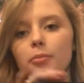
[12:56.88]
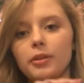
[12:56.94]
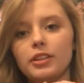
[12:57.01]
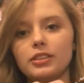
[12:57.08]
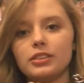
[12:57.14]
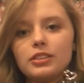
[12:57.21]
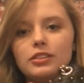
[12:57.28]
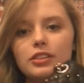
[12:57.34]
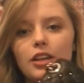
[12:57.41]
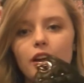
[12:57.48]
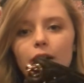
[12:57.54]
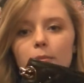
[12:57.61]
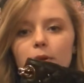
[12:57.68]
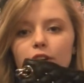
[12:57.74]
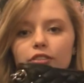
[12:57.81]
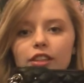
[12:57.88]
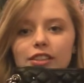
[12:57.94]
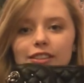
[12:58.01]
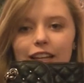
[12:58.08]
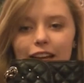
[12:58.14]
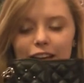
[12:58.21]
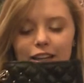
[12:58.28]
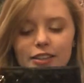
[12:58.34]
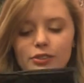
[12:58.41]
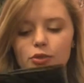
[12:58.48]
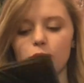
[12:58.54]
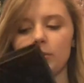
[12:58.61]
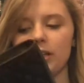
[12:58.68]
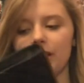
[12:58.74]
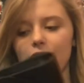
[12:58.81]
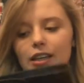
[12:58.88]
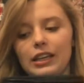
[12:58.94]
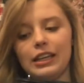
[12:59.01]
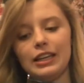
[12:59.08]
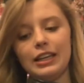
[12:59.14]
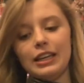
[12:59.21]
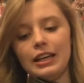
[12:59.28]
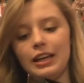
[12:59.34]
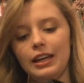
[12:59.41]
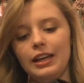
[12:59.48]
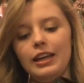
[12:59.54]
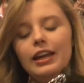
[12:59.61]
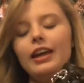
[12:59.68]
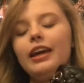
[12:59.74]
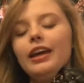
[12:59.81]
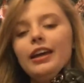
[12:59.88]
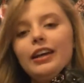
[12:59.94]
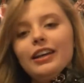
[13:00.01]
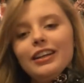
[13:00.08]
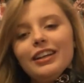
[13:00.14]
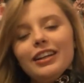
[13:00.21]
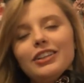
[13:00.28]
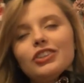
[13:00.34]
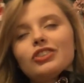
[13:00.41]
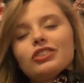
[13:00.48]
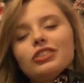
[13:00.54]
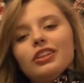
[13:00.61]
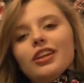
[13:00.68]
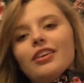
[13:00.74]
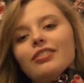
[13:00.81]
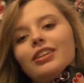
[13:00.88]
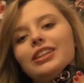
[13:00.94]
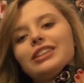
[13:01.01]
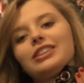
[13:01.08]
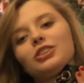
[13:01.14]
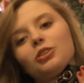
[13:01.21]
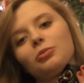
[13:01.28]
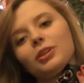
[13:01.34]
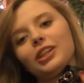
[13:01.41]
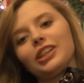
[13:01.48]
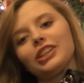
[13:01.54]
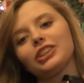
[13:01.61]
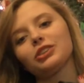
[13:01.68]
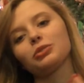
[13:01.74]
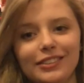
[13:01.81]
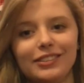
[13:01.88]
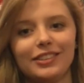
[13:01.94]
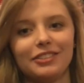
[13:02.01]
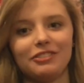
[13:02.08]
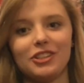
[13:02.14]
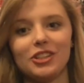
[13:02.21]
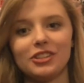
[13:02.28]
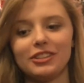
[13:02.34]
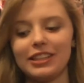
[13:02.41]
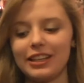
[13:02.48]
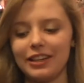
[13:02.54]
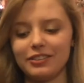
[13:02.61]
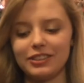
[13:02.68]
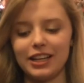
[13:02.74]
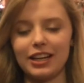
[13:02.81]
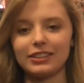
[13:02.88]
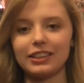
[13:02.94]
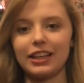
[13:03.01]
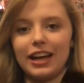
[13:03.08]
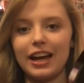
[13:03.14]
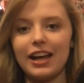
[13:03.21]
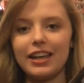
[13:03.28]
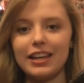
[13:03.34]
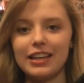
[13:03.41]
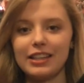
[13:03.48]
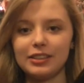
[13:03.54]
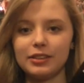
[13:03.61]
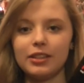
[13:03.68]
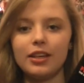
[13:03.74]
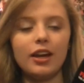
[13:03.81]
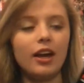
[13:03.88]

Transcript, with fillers: But this is a perfect size for me. And I just love it so much. The first thing of socks I got is